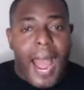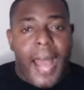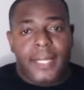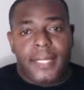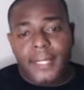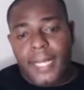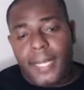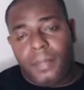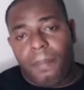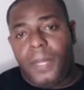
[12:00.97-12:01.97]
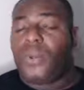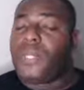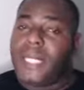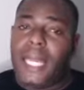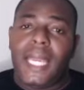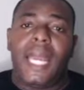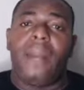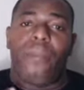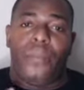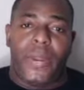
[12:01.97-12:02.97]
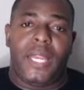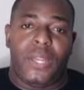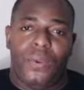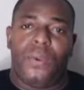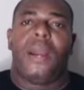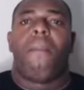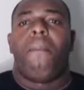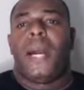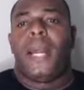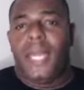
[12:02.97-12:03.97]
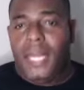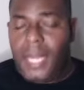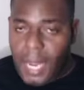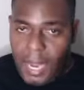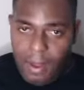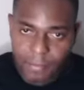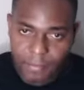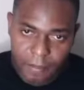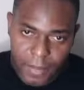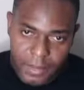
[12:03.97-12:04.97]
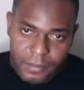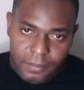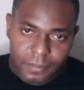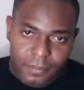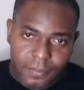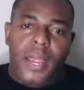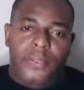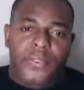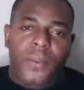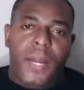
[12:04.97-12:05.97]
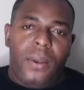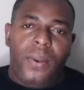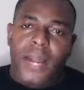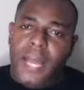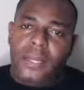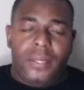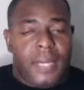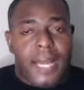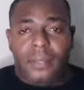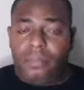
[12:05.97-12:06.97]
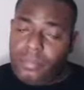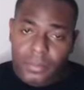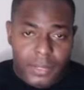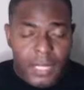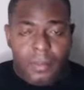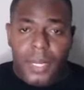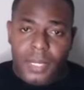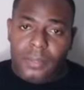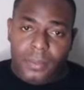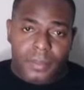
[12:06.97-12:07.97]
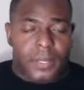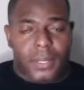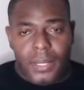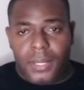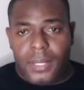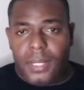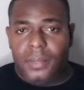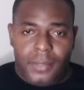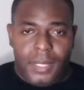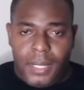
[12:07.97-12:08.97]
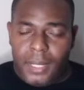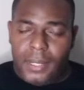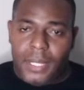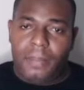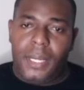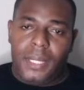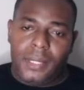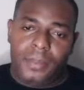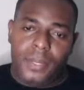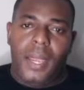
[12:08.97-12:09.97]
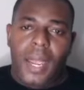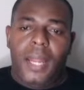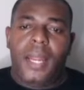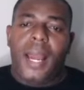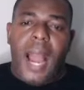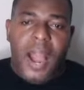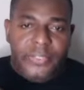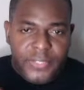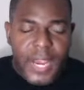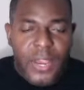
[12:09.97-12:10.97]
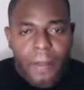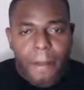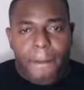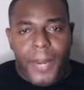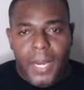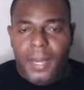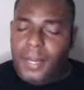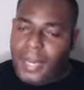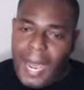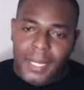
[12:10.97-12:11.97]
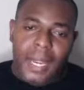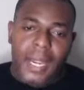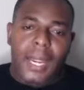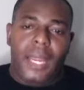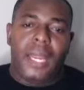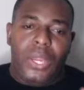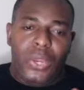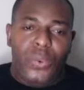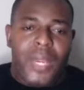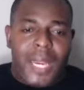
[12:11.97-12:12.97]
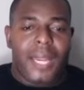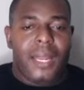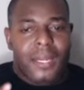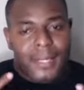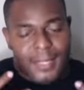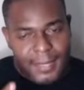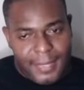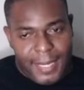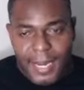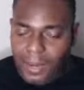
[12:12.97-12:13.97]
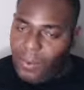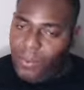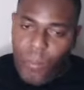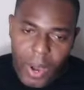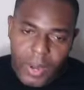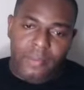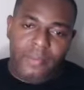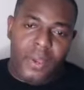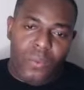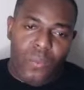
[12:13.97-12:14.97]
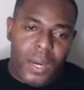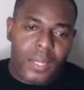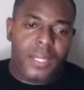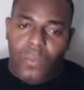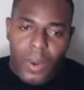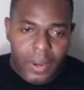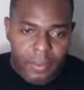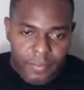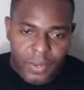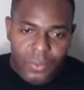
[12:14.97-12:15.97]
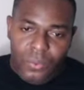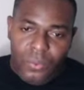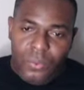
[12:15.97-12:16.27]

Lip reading: assets because they can bring you money every month. If you want to learn how to do that, check my description. That's good. Check it. Check my description. And after you build that, and you can sell whatever you want, whatever you